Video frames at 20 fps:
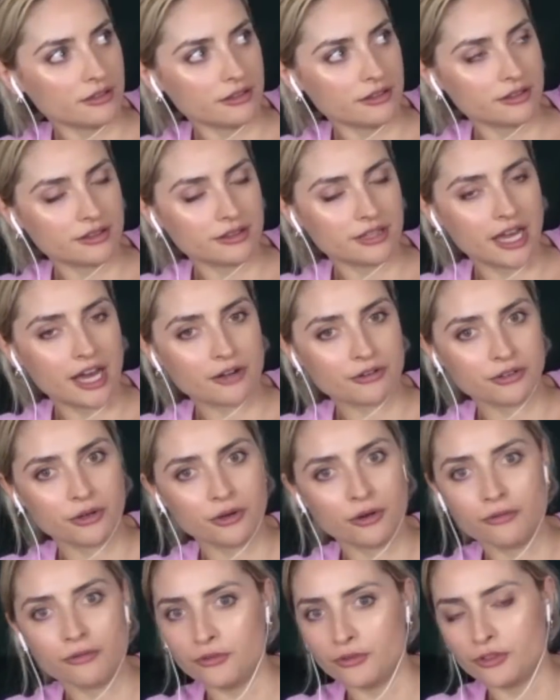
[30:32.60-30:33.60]
I don't know
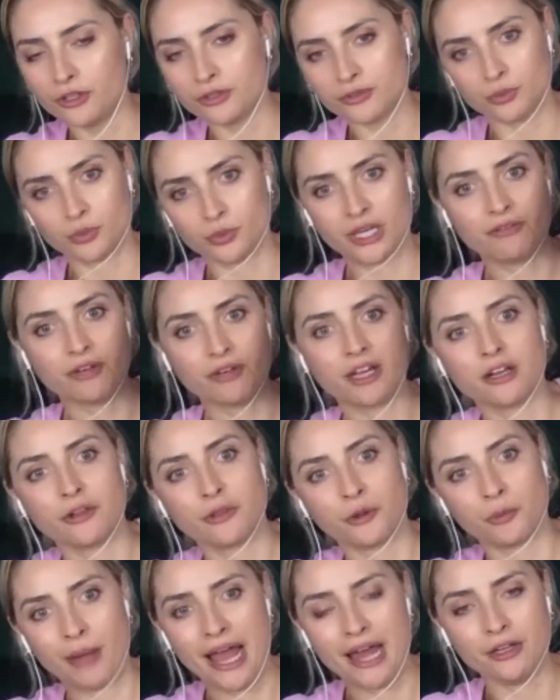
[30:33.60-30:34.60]
if we have like another
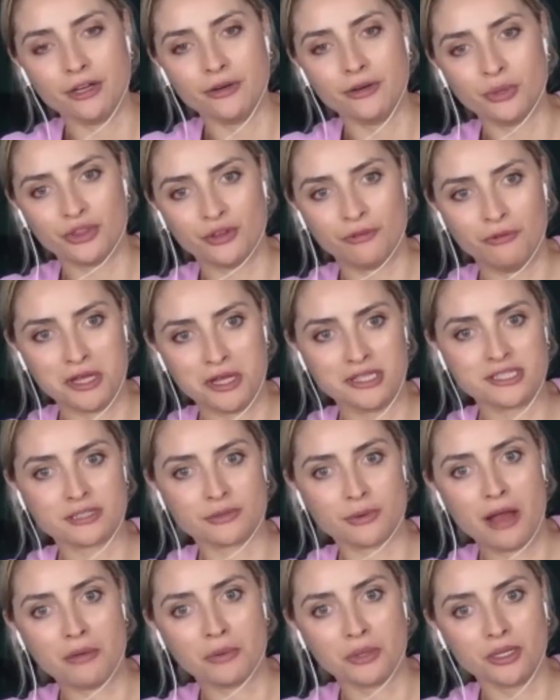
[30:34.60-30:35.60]
patio with a fence
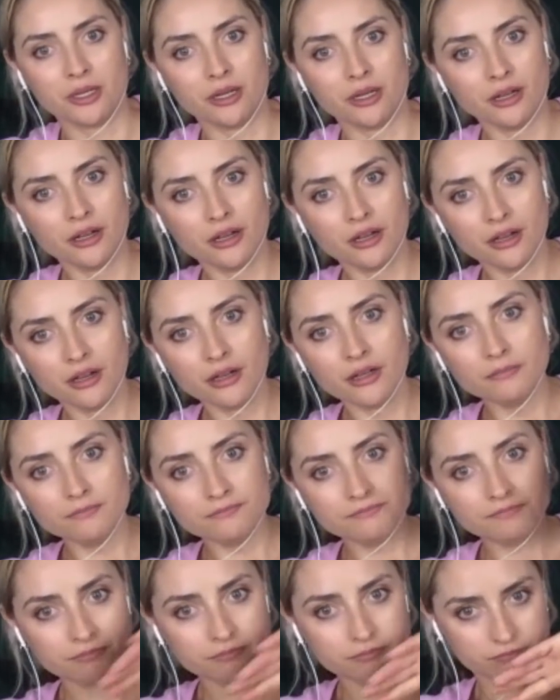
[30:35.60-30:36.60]
around it
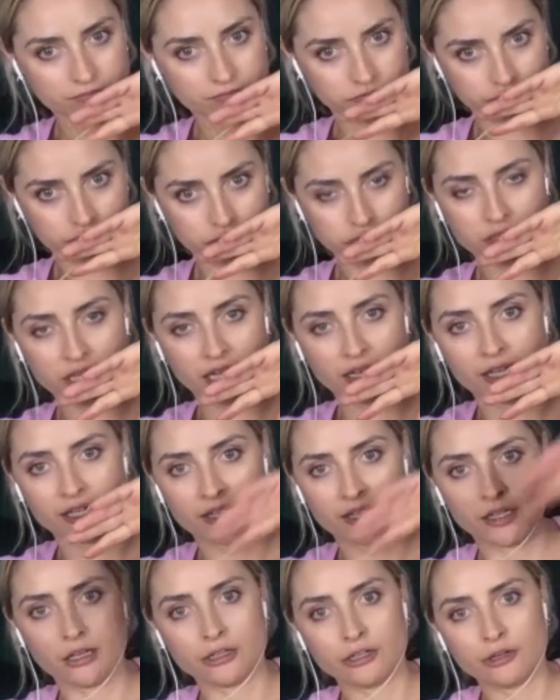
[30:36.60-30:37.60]
that like the
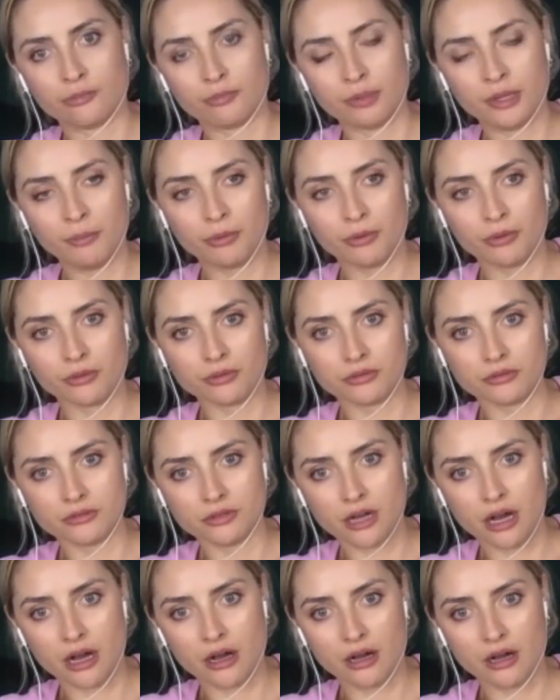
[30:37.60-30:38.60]
other people
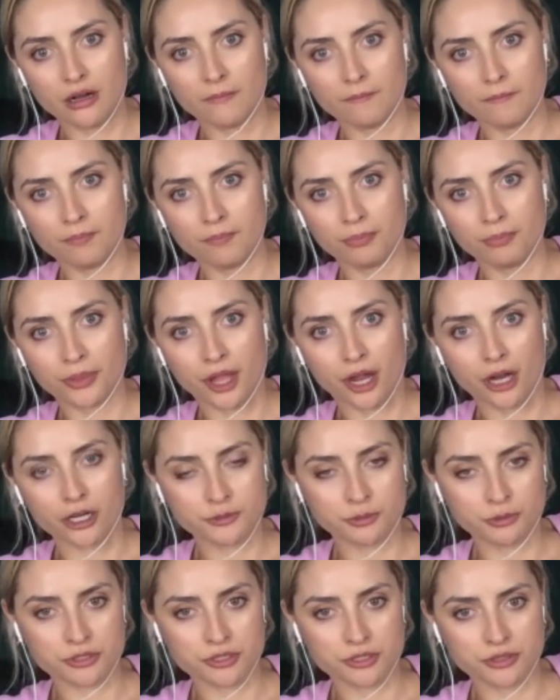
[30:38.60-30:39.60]
are
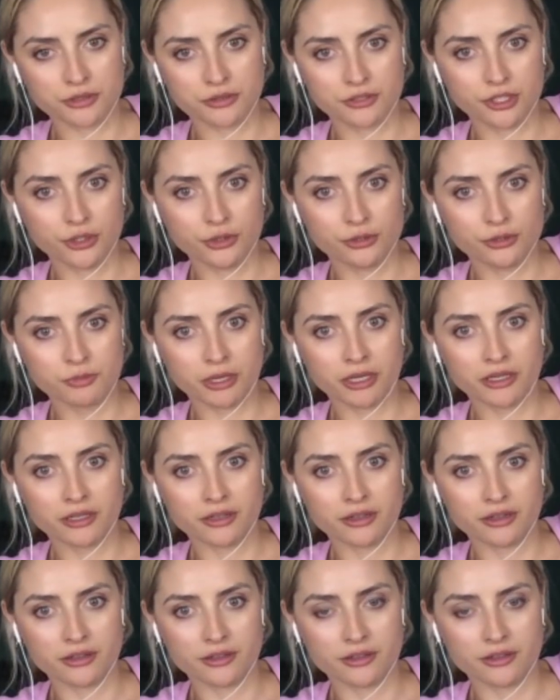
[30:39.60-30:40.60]
supposed to use, but
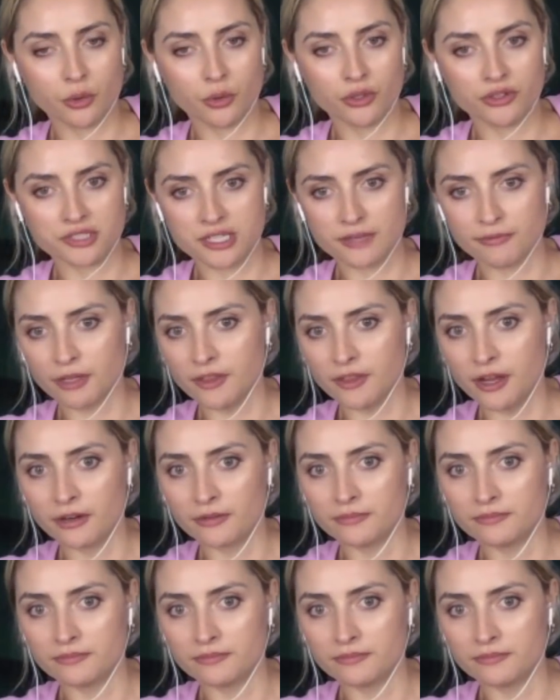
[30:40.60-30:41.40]
no one's living there.